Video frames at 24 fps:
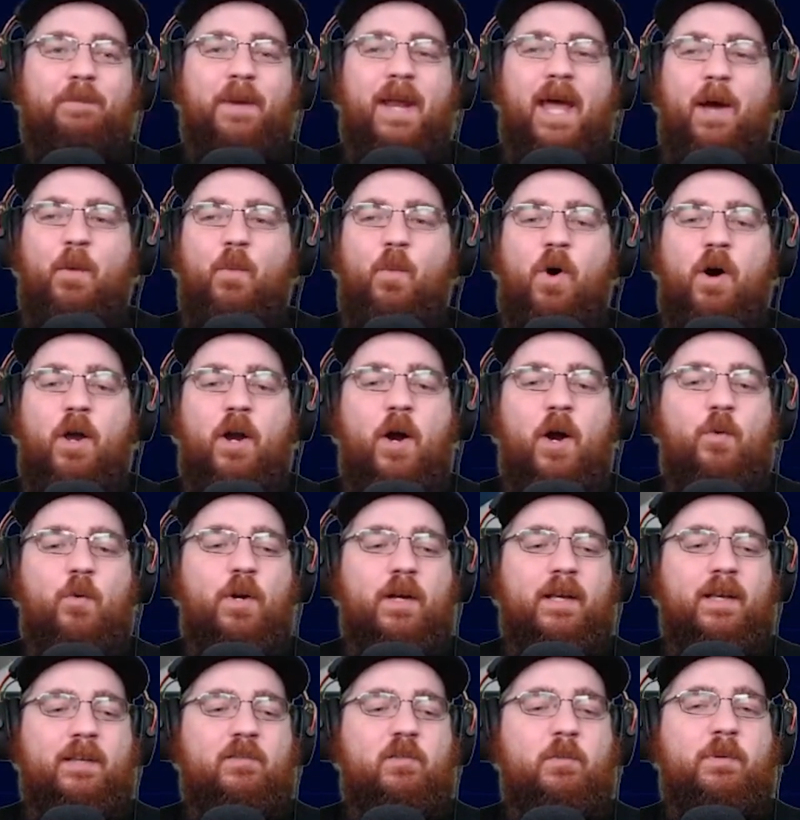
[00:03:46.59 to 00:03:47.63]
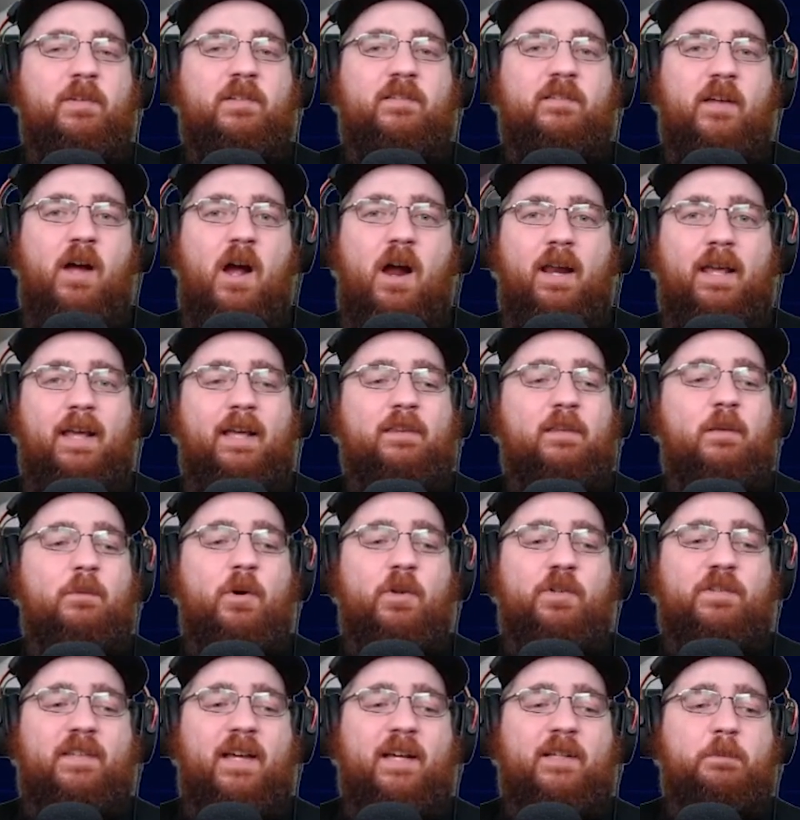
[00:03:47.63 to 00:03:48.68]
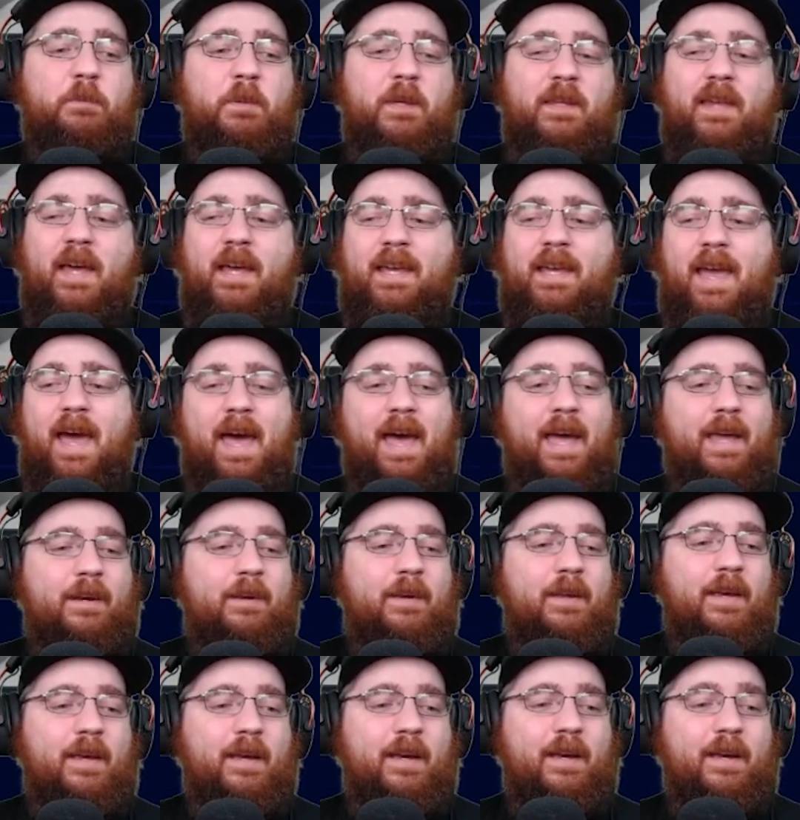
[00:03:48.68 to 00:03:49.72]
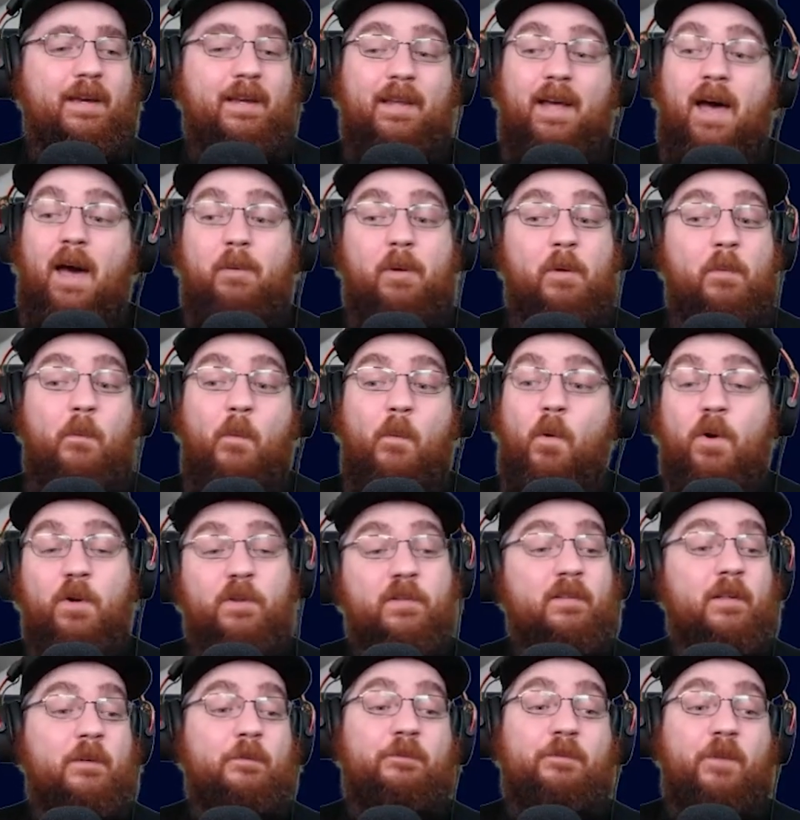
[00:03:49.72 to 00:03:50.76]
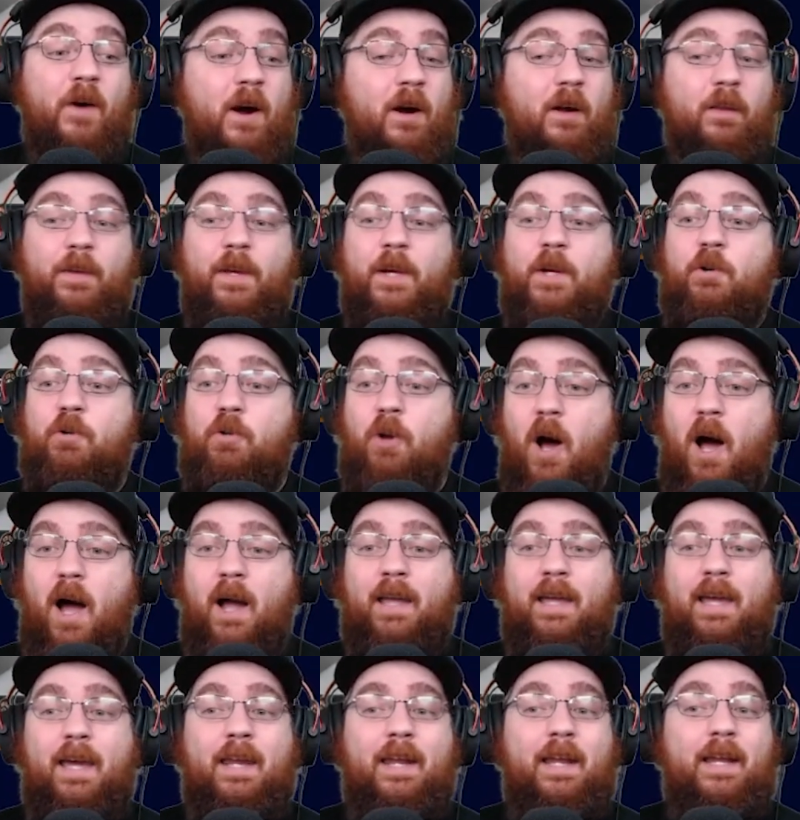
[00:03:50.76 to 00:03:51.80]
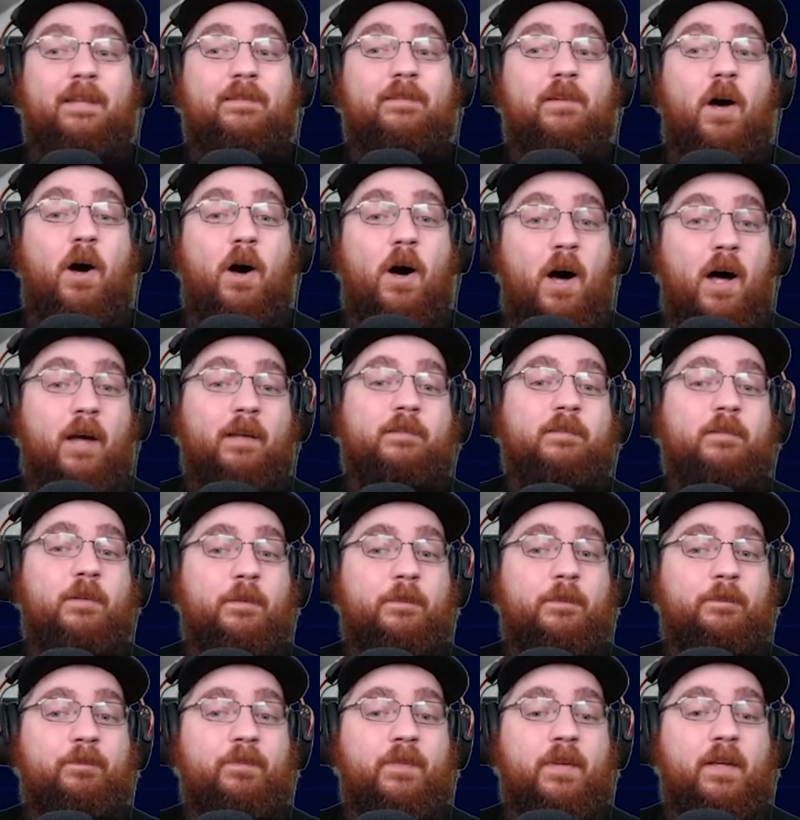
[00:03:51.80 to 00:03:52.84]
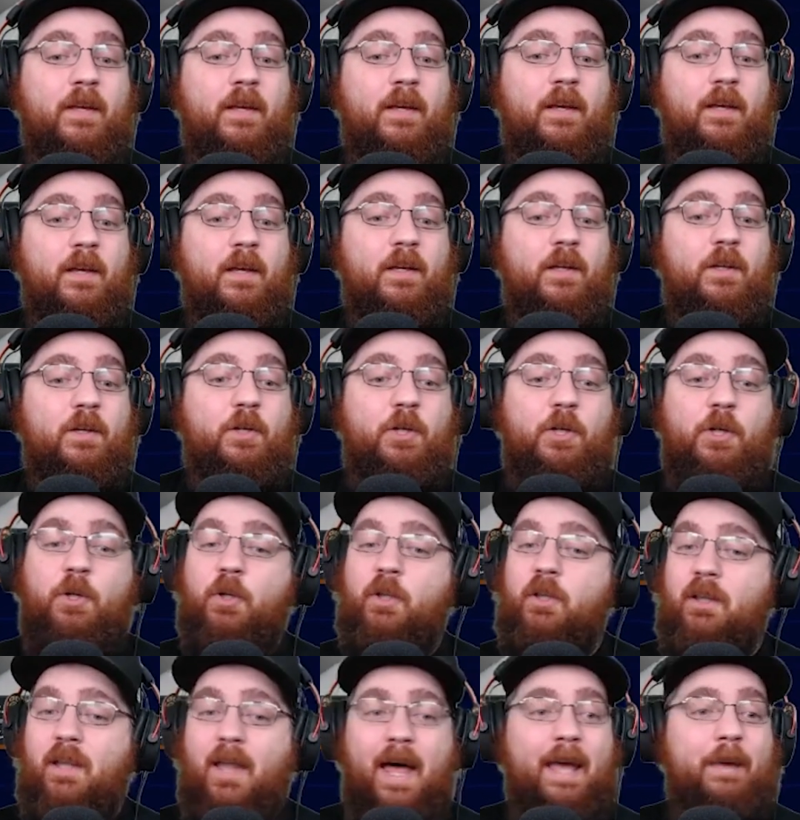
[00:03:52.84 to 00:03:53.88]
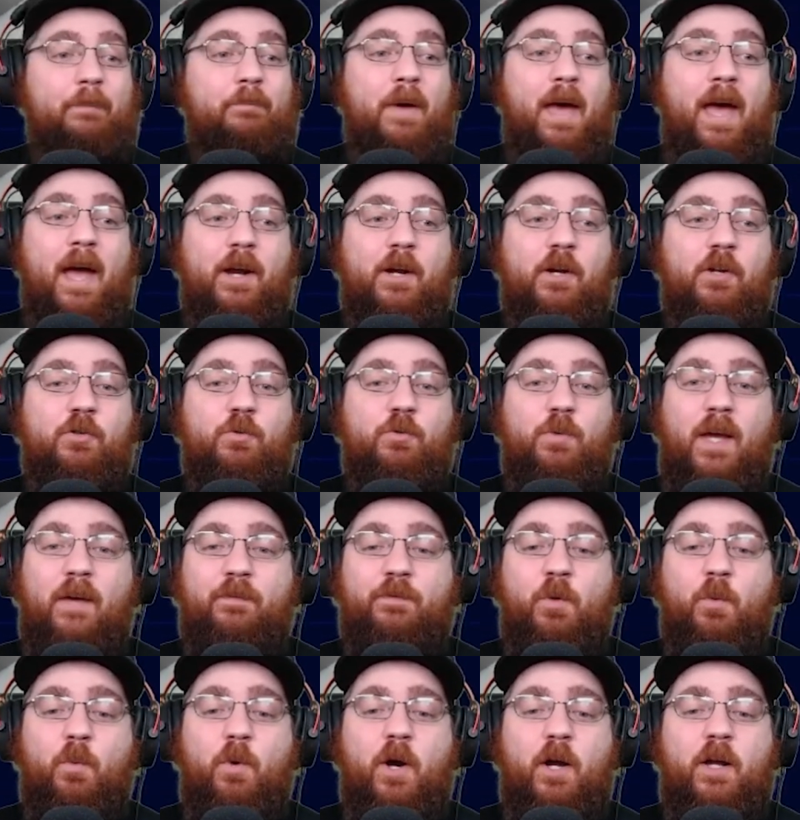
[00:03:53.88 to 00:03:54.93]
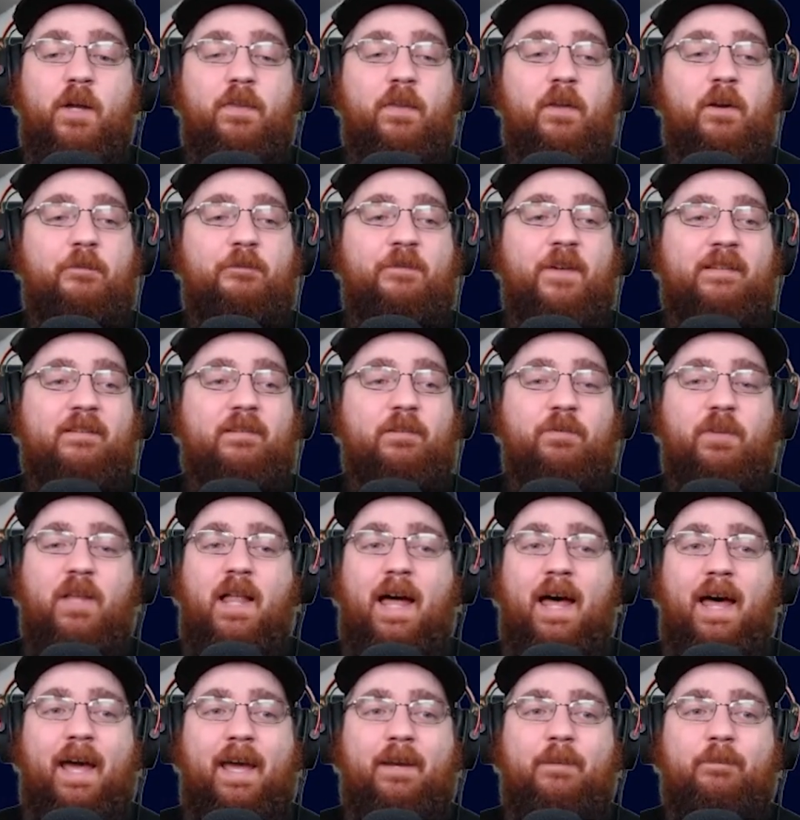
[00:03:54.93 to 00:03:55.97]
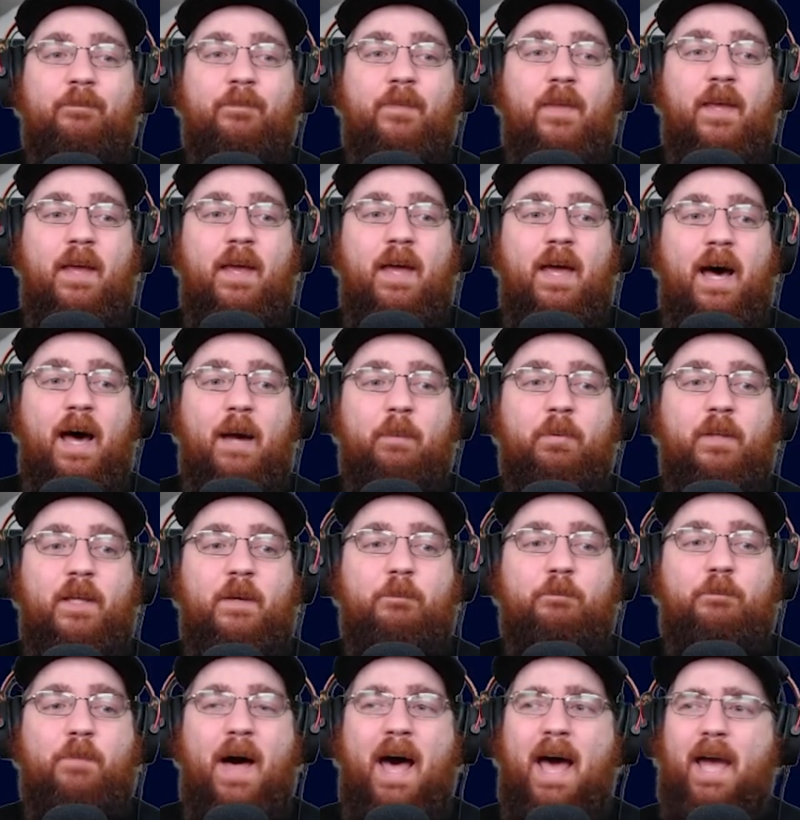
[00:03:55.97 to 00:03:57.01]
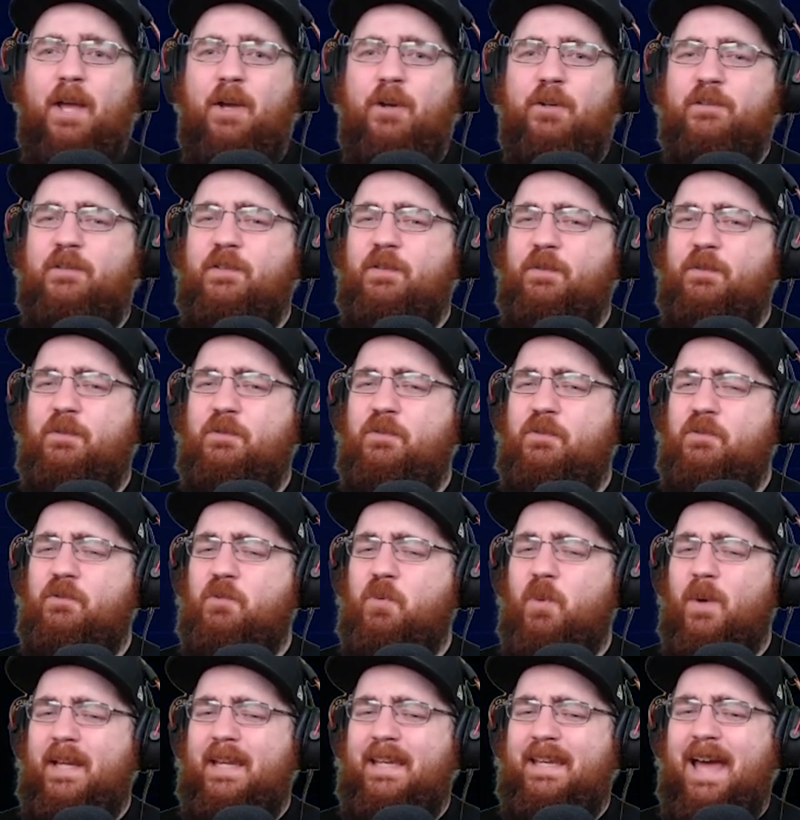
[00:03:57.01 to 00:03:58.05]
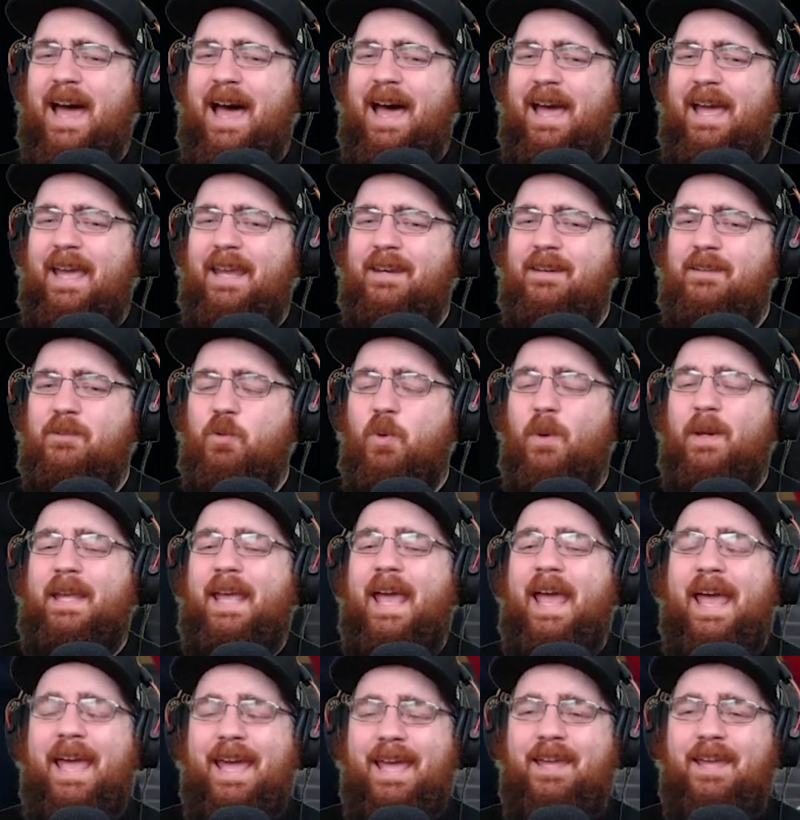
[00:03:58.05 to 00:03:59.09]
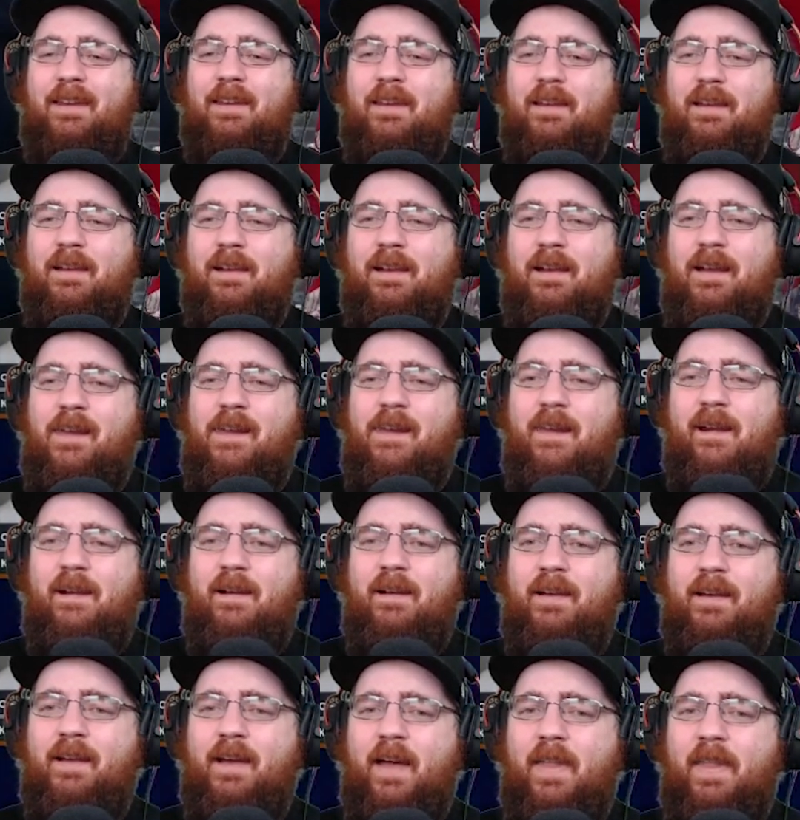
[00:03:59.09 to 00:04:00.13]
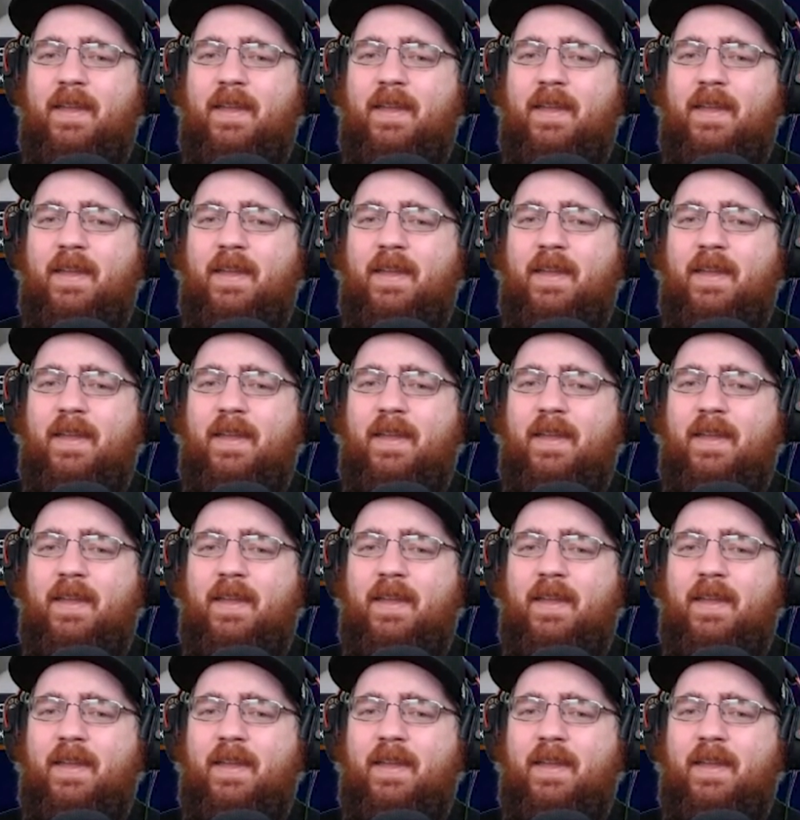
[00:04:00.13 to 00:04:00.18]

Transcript: but I want our rookies to be starting at the most XP they can. I mean, Morrison, Farley, Crockett, it's awesome. Good linebackers. We have to work on the defensive line. I believe Byard's 29, 28. I